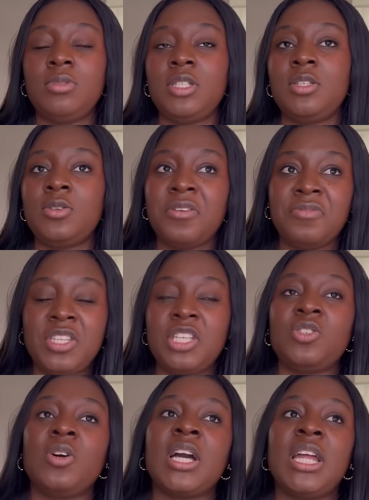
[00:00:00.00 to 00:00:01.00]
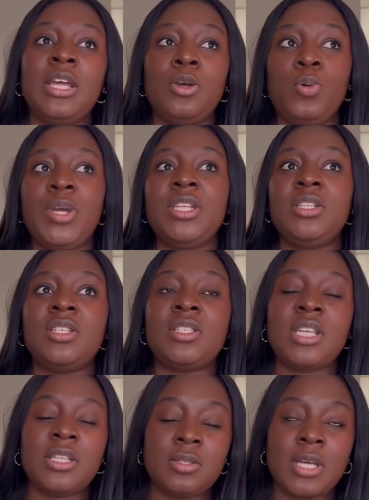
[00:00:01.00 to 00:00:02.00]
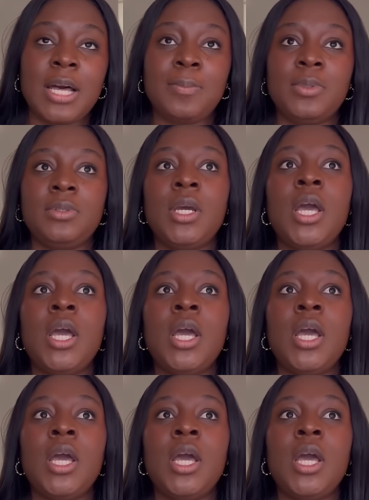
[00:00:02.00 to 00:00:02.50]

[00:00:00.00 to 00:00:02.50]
this is your invitation card and your wedding is set to happen.